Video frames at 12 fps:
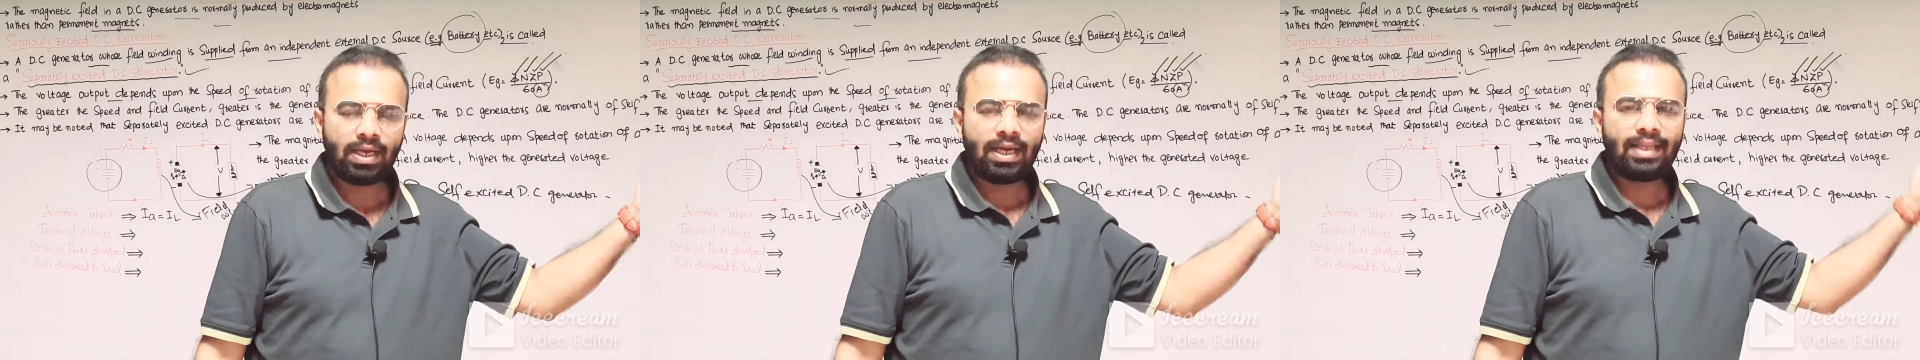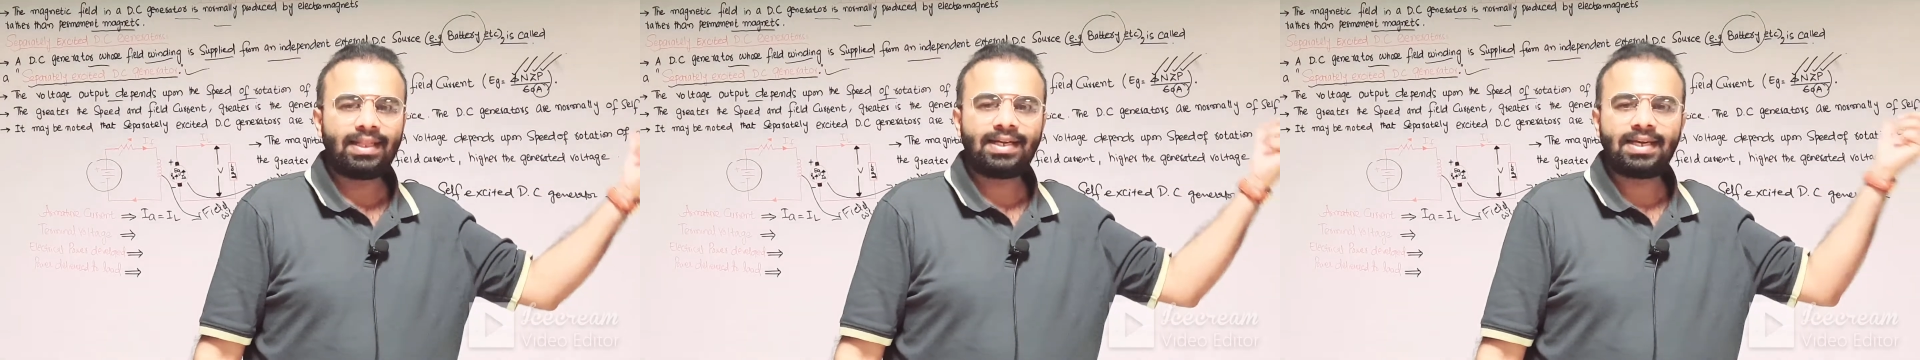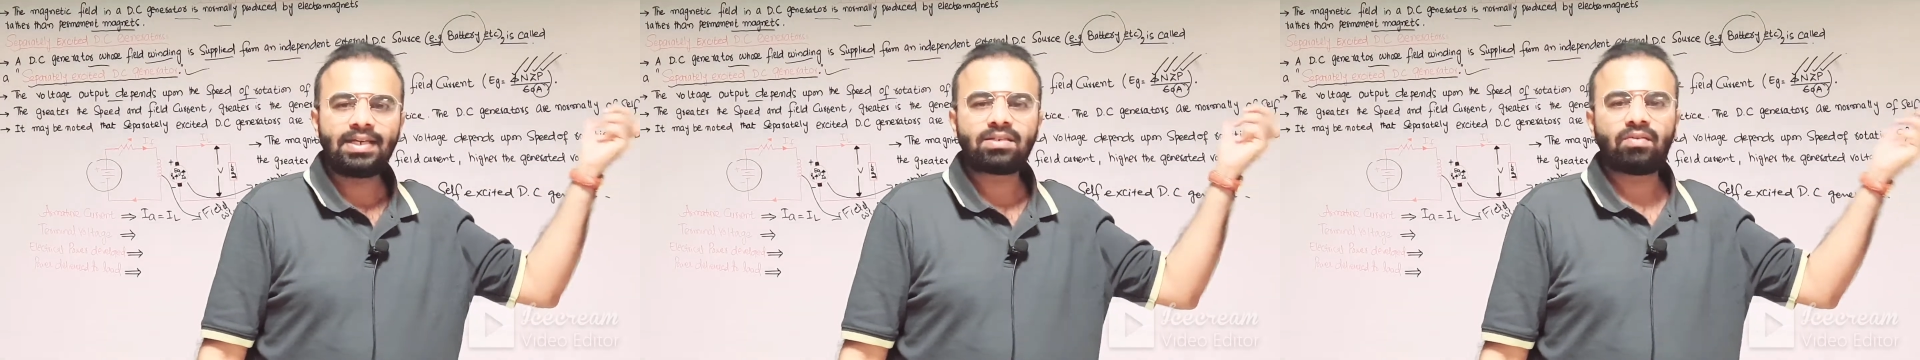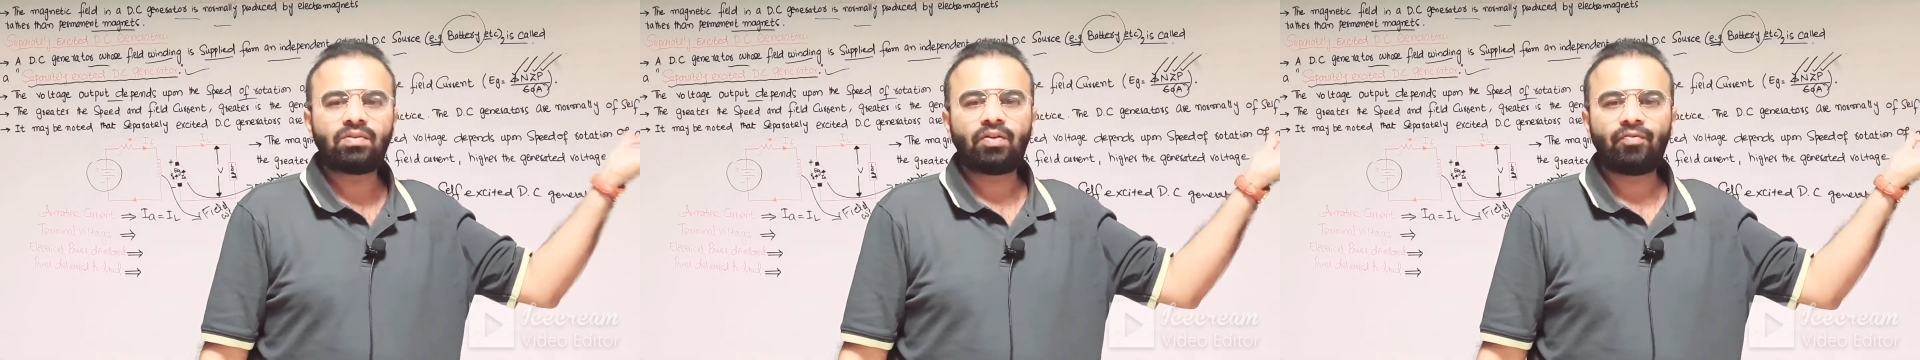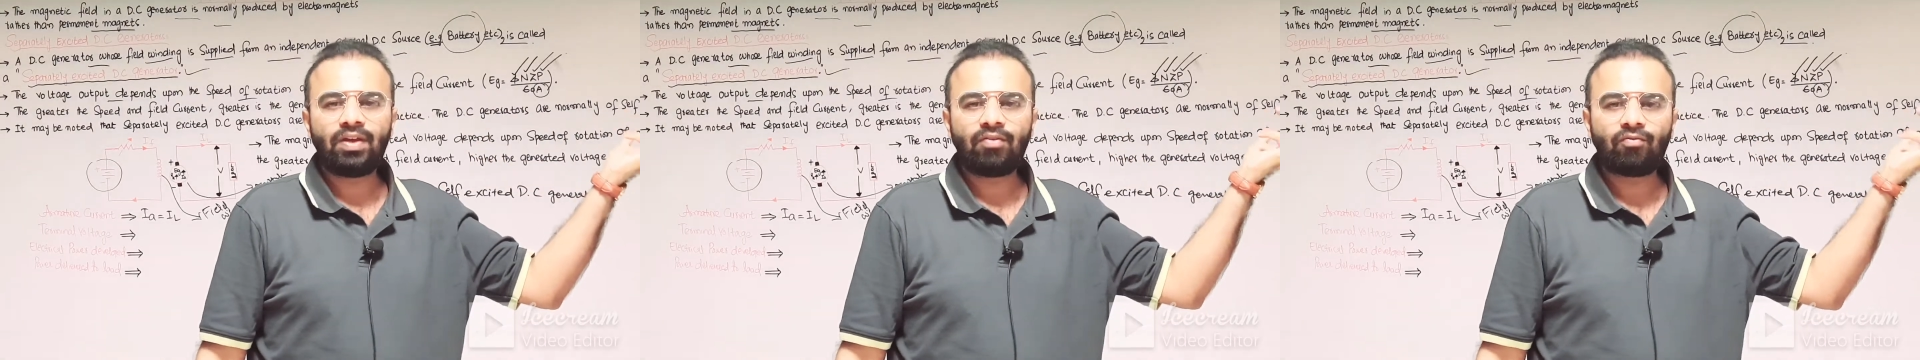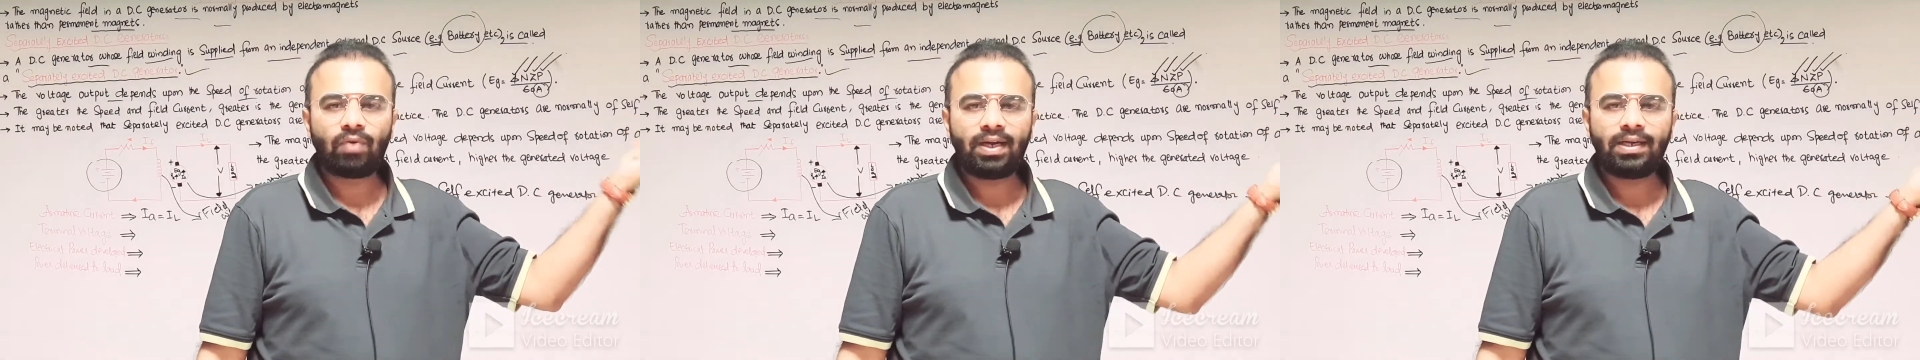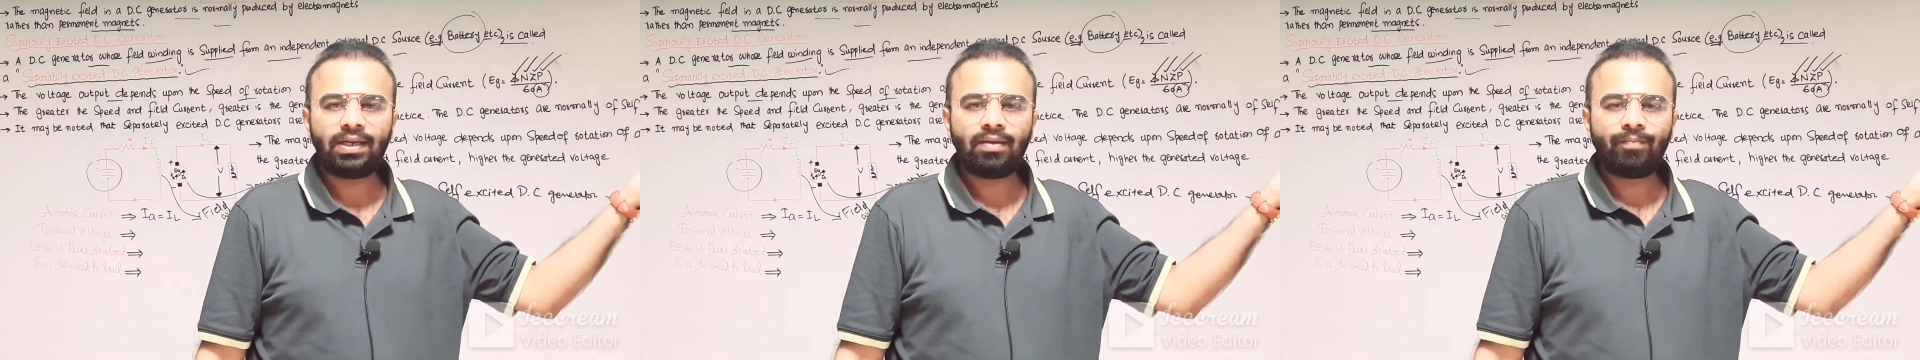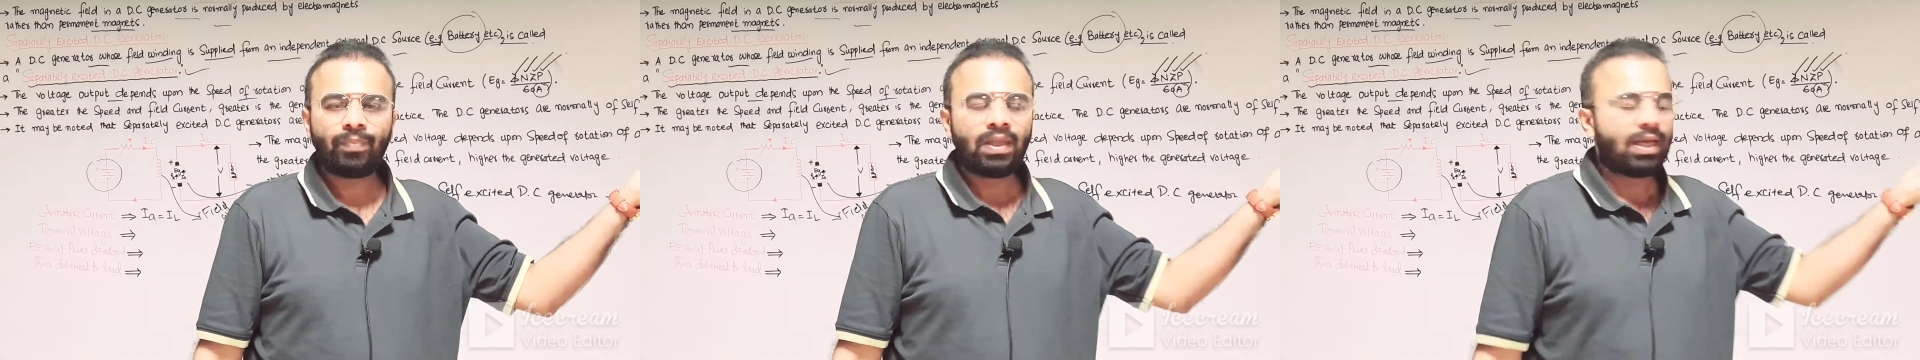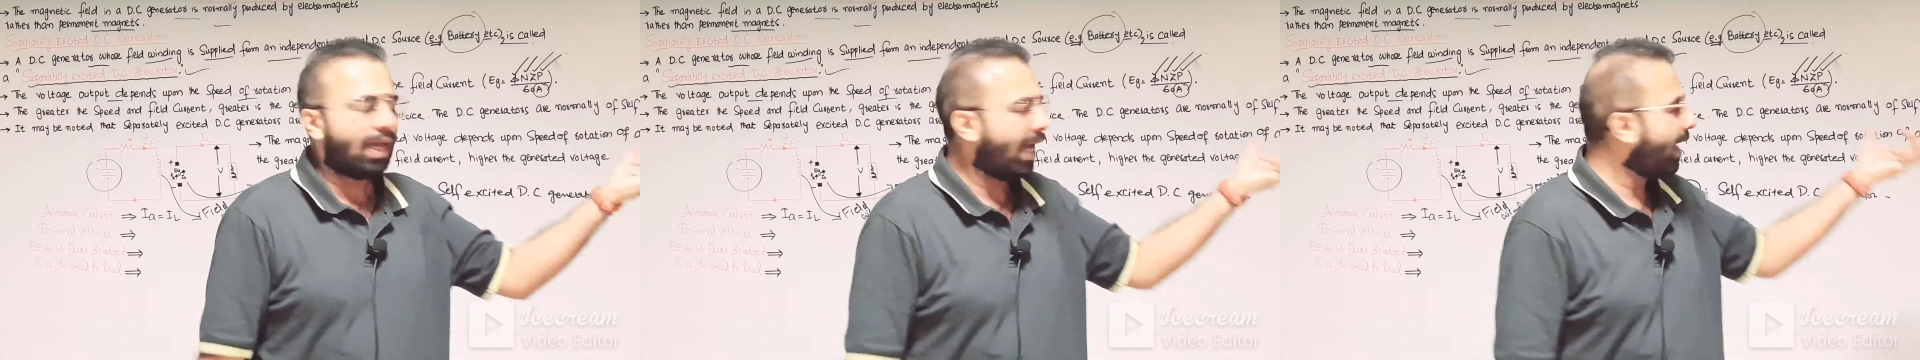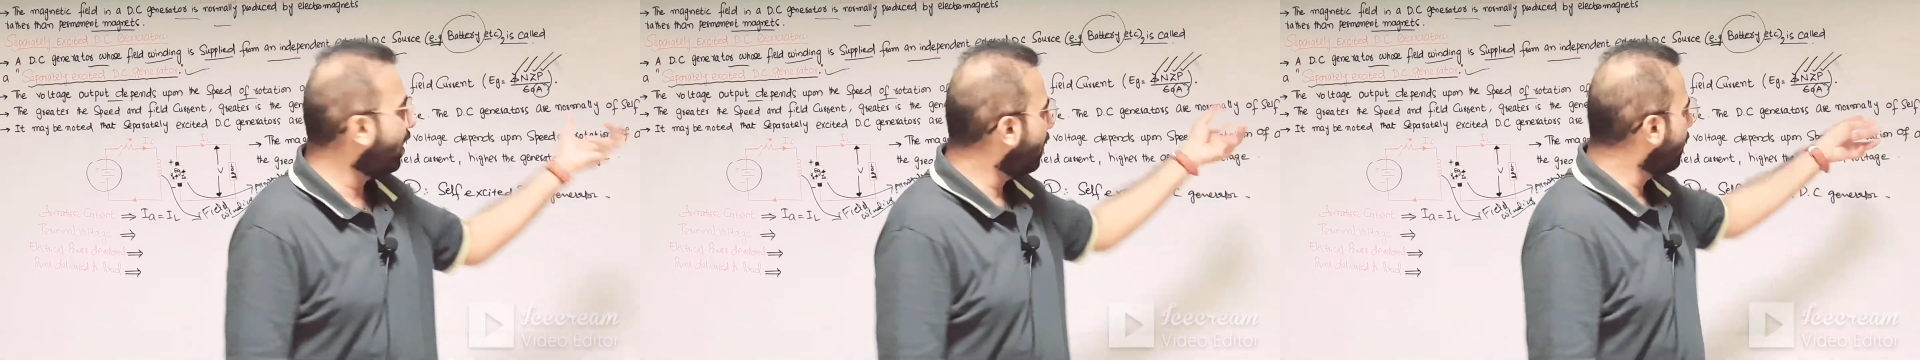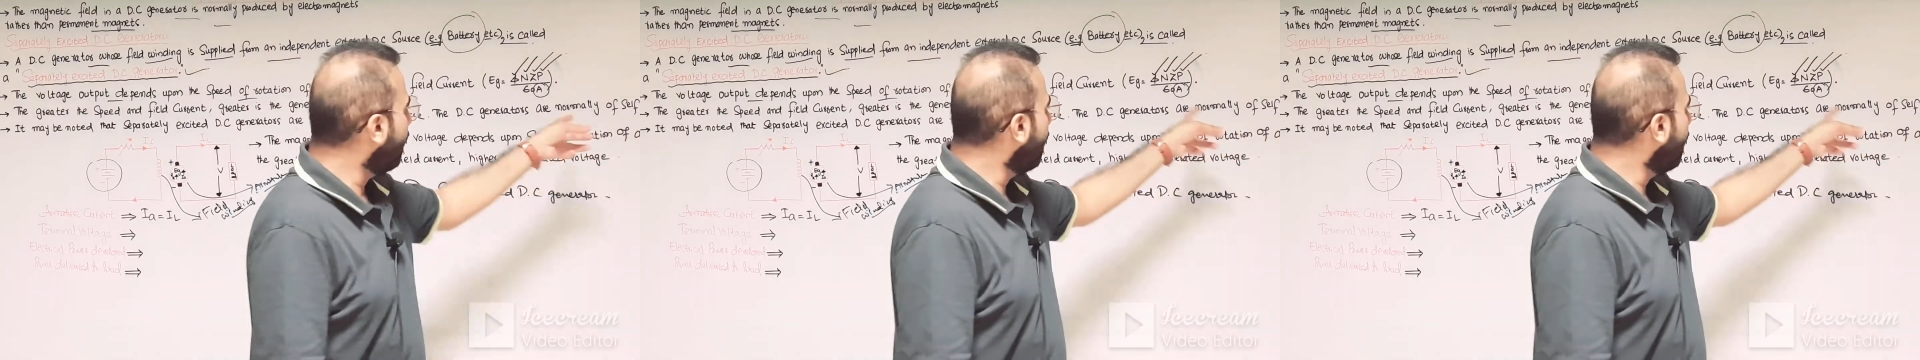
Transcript: in the case of the wave winding and